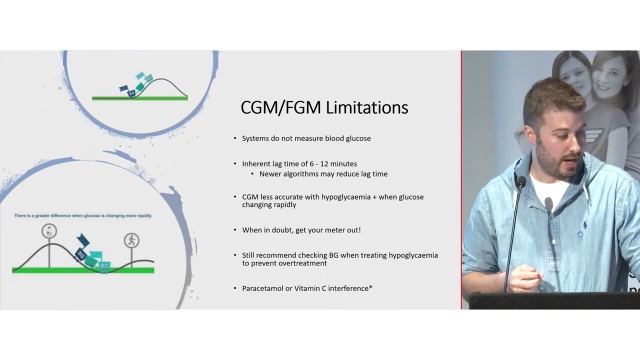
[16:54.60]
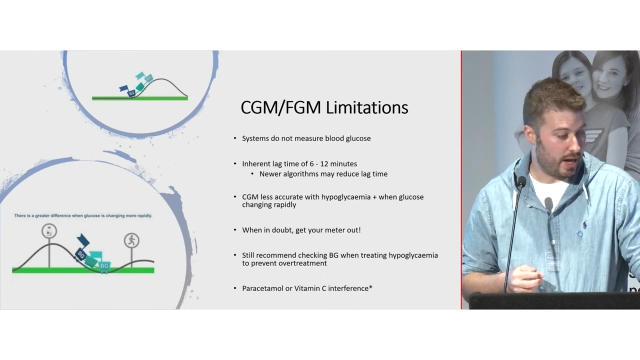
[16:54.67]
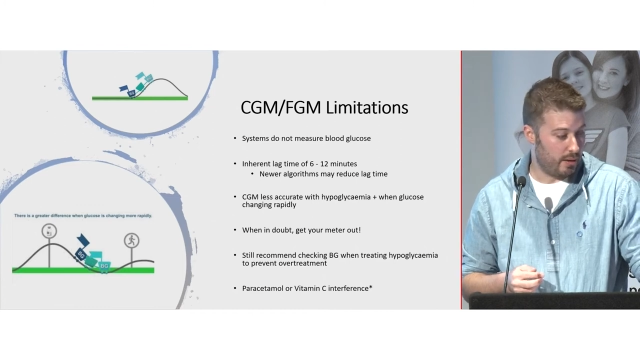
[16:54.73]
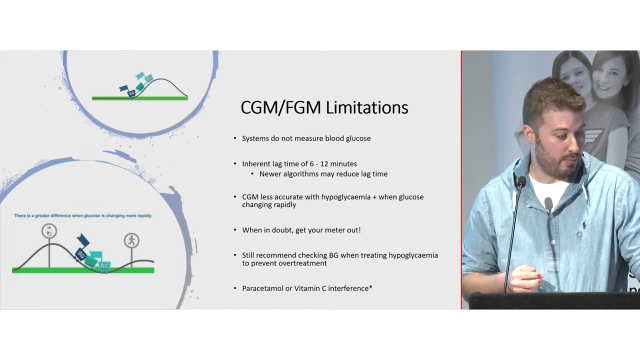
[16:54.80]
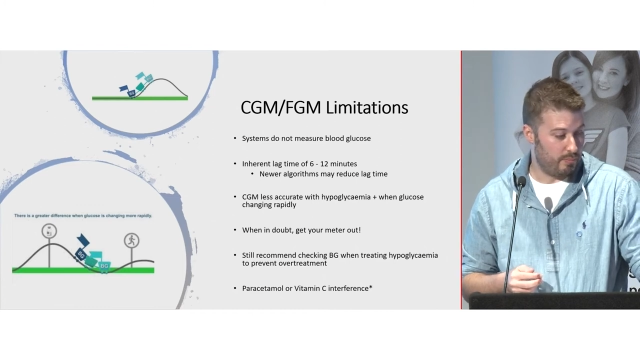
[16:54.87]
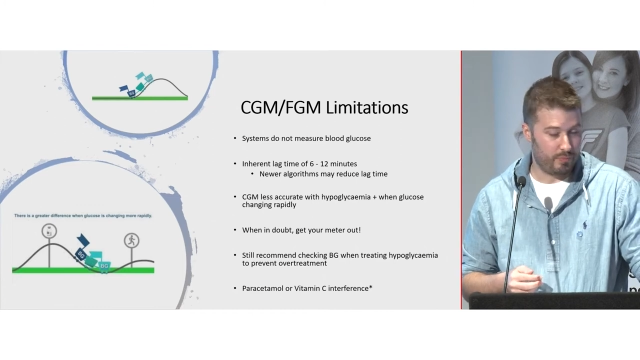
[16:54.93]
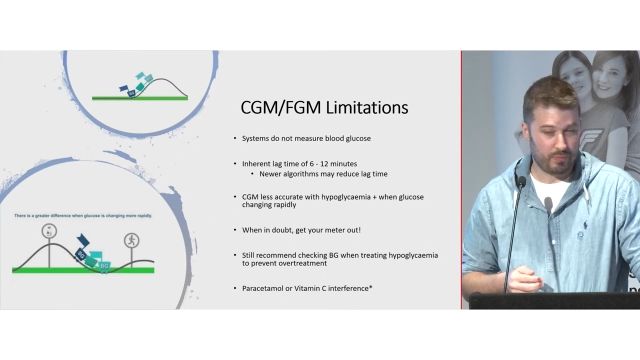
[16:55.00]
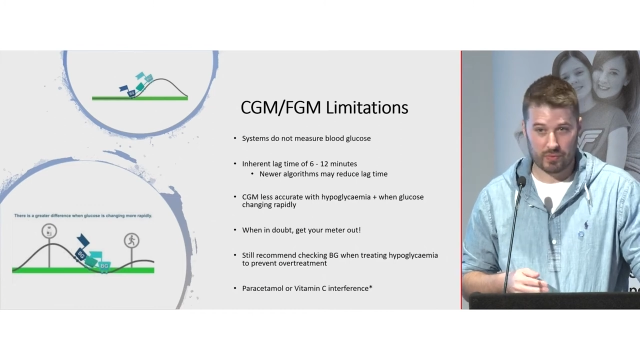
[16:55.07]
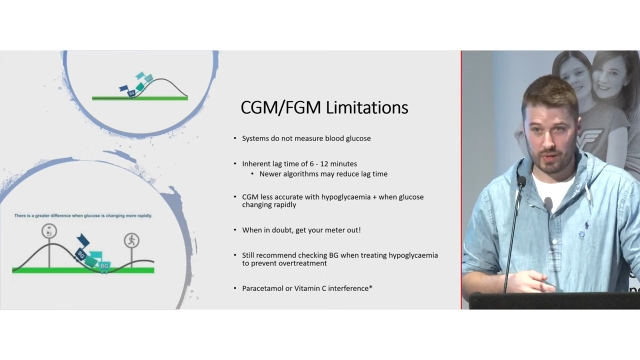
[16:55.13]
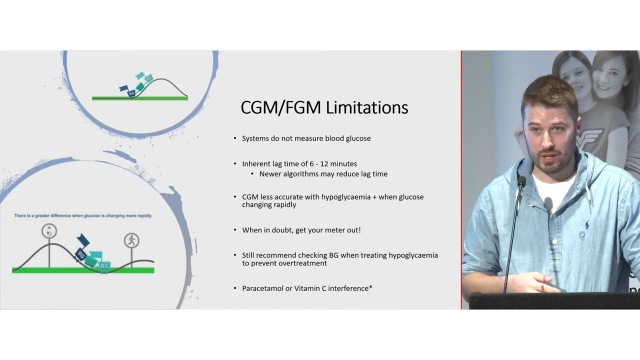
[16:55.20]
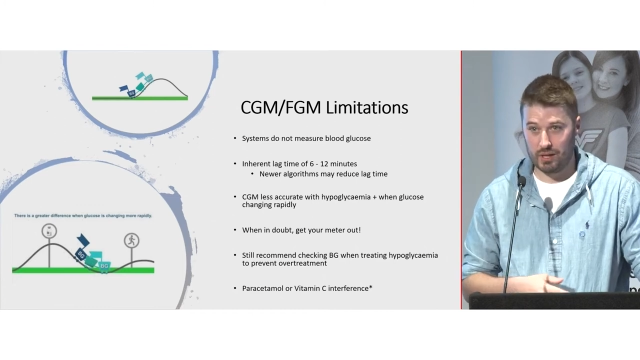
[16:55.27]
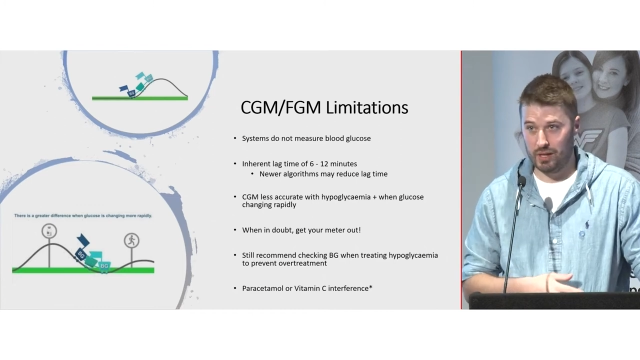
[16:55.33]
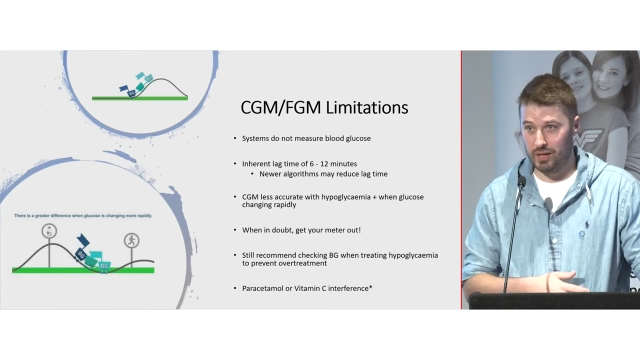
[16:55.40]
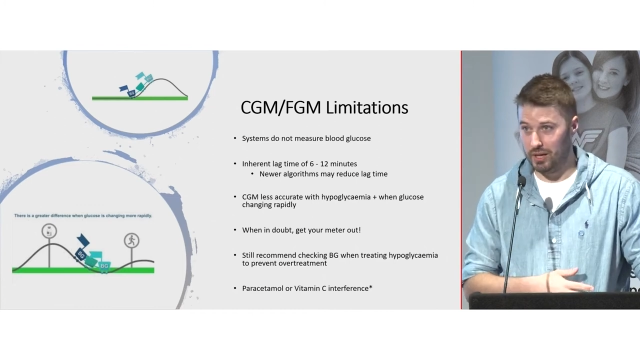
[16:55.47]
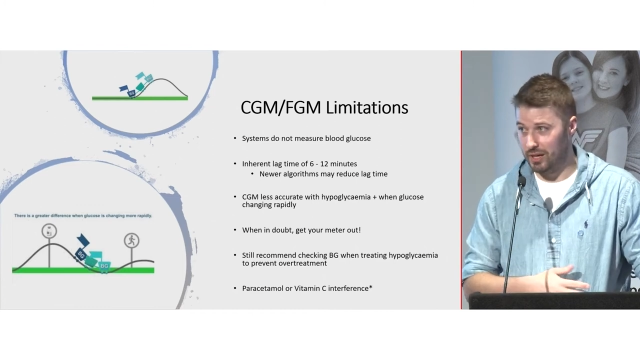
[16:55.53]
Um,
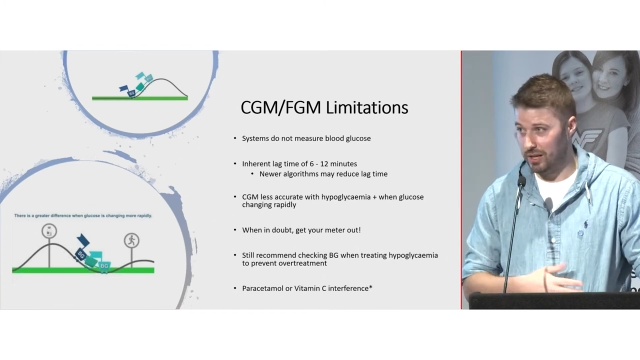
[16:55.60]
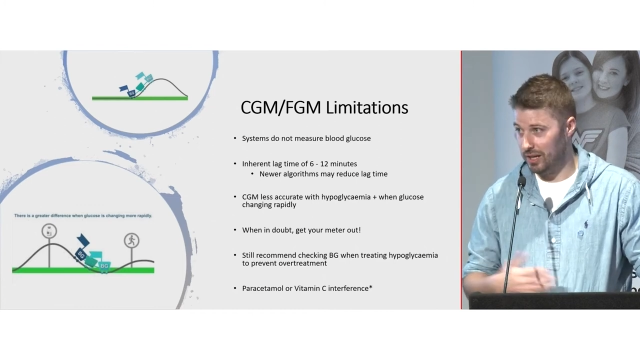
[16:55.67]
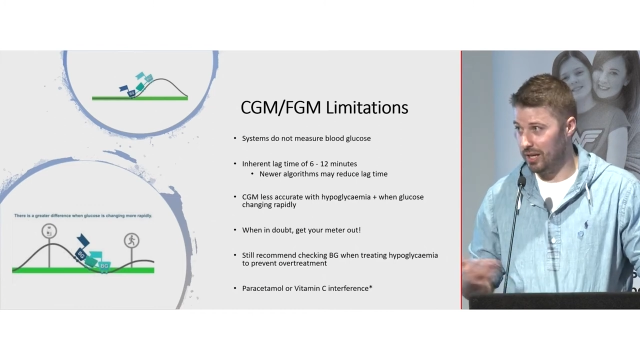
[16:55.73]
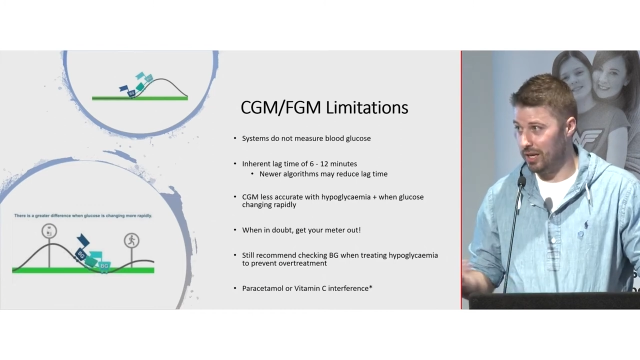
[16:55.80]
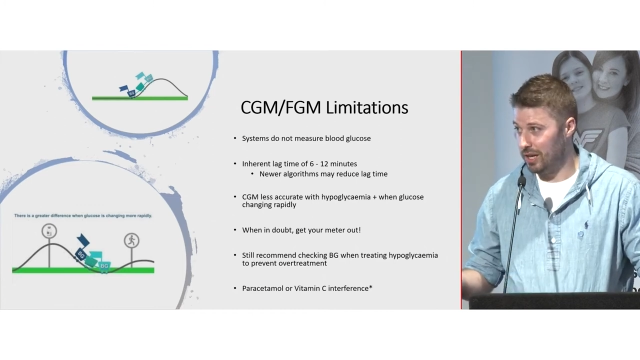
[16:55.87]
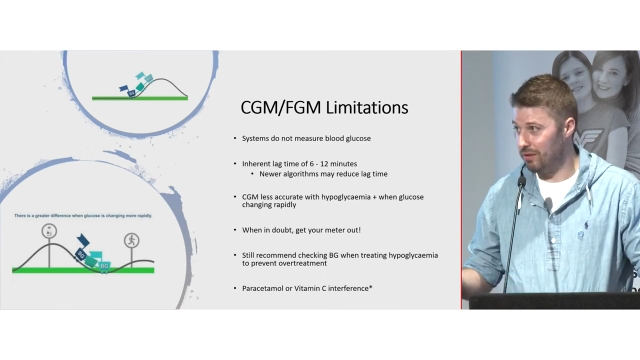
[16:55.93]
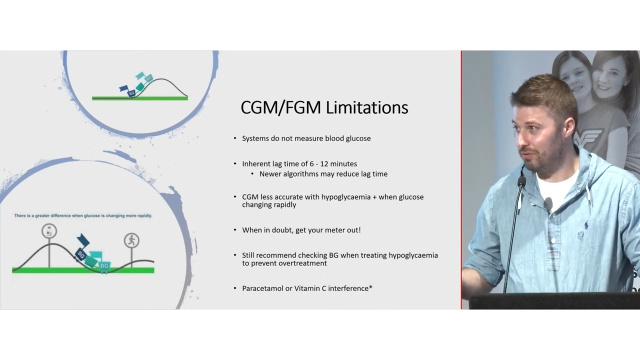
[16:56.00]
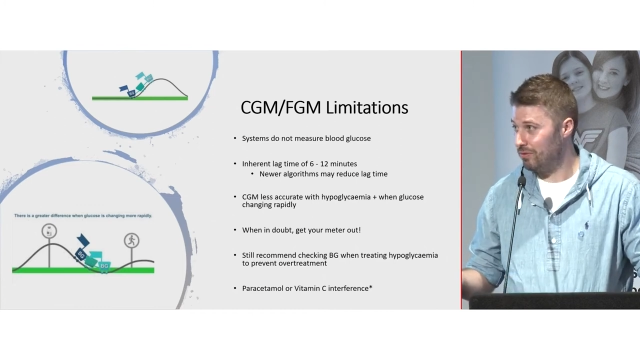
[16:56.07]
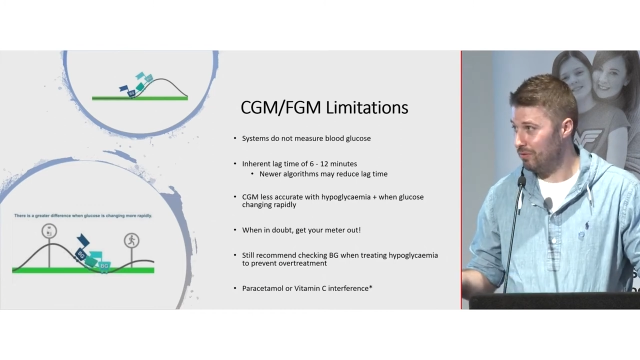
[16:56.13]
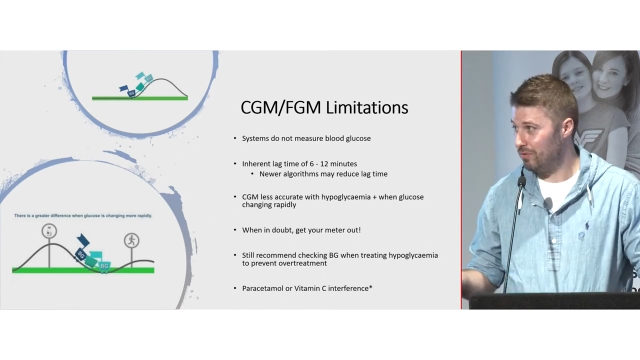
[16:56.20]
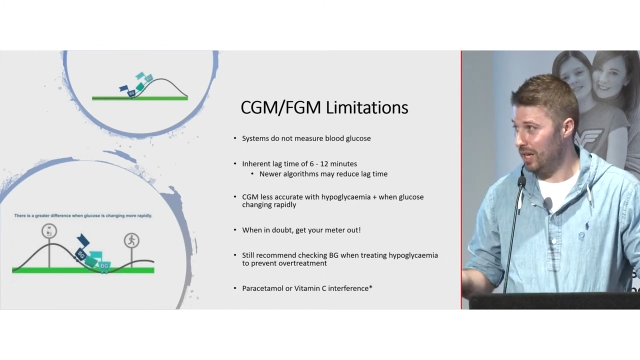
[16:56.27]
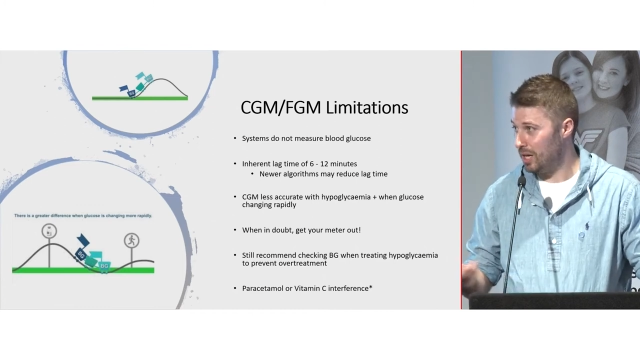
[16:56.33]
if